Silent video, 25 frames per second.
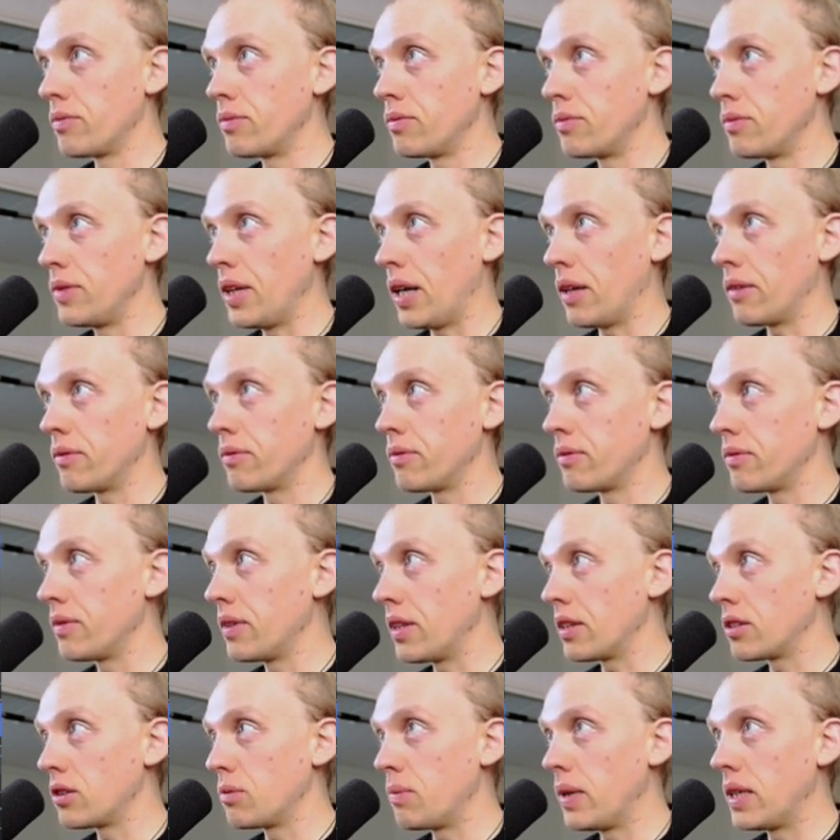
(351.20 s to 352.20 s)
yeah,
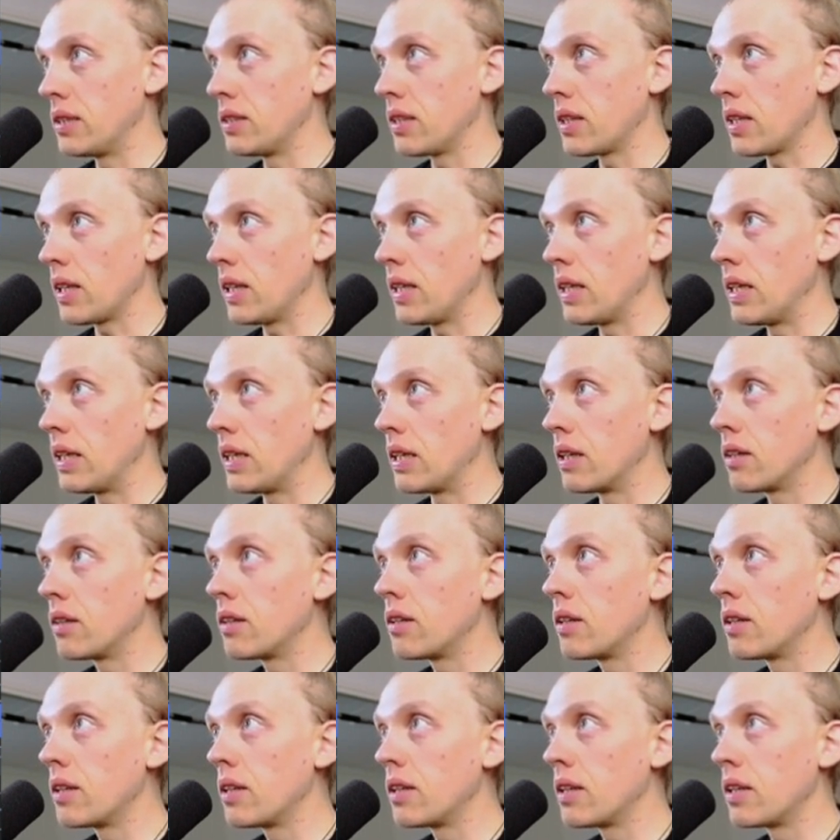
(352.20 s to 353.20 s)
that's basically
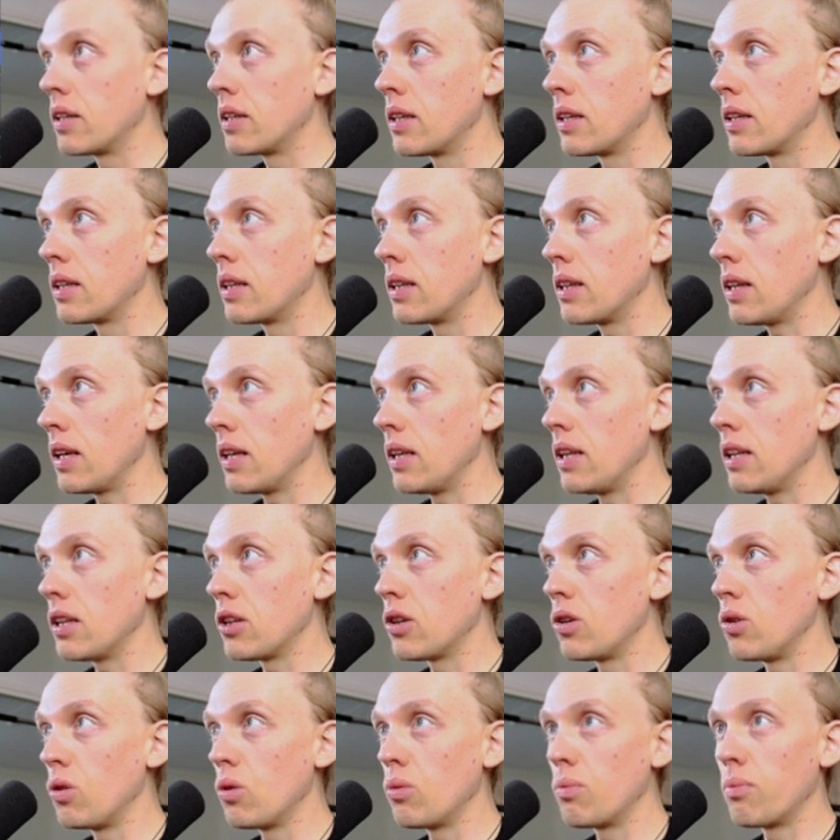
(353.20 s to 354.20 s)
the
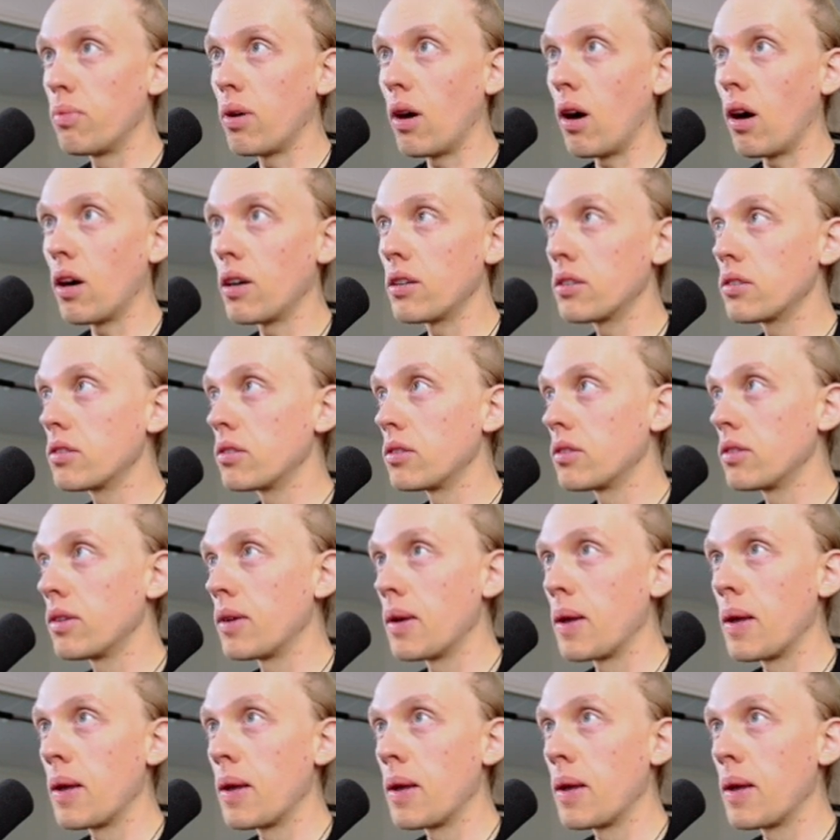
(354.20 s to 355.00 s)
EQ part.